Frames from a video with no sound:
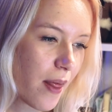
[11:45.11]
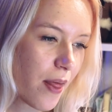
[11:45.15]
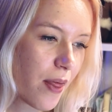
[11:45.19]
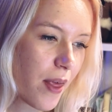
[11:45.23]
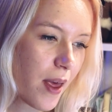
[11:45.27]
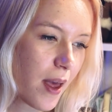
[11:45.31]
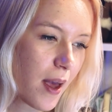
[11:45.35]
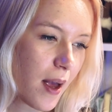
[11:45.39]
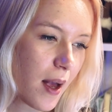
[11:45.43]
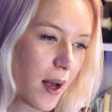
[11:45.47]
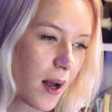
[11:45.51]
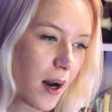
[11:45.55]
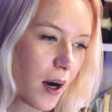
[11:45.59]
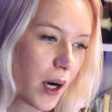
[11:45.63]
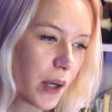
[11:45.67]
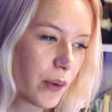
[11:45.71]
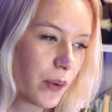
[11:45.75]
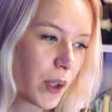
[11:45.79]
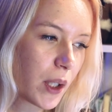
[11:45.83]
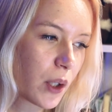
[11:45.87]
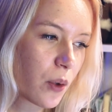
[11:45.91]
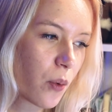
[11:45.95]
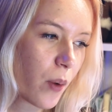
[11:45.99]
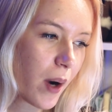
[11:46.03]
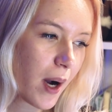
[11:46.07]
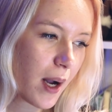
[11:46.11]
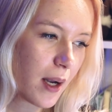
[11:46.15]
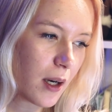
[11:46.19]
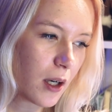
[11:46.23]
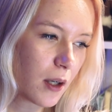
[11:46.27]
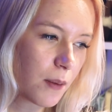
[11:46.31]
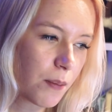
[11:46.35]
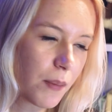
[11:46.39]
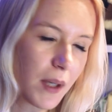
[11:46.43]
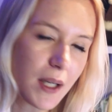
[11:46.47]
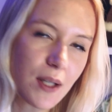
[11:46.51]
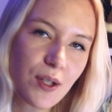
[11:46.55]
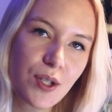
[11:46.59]
the
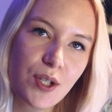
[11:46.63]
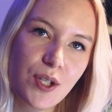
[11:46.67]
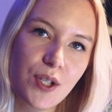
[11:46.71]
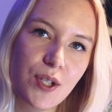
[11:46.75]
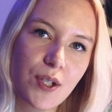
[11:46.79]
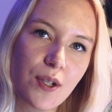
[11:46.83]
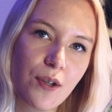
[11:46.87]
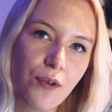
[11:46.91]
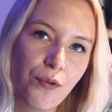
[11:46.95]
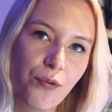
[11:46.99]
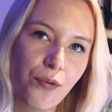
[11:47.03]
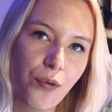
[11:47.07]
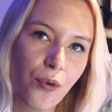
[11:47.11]
requirements